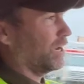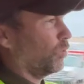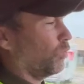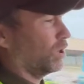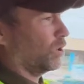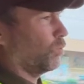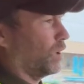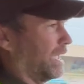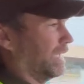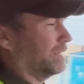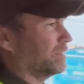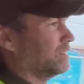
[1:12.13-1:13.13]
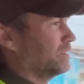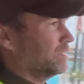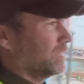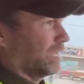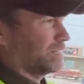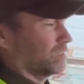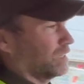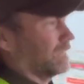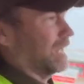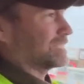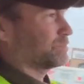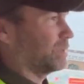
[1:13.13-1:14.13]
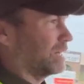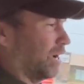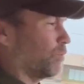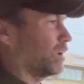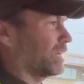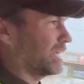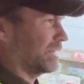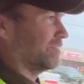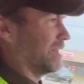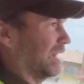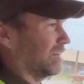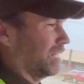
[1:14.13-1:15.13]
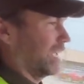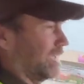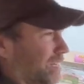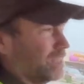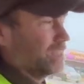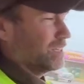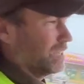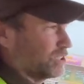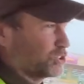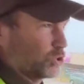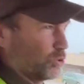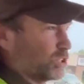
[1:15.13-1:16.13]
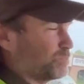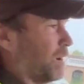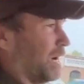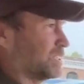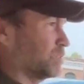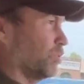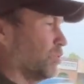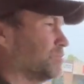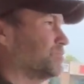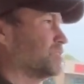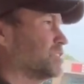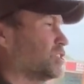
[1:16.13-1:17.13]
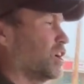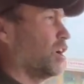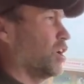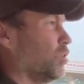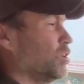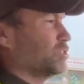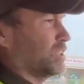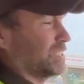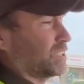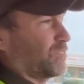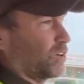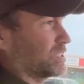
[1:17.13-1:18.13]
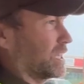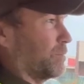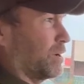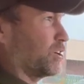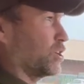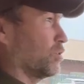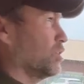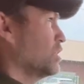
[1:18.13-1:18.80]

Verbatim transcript: don't want to wait until the last minute. I want to get in that lane as soon as possible. So, so that's the first thing I'm gonna do.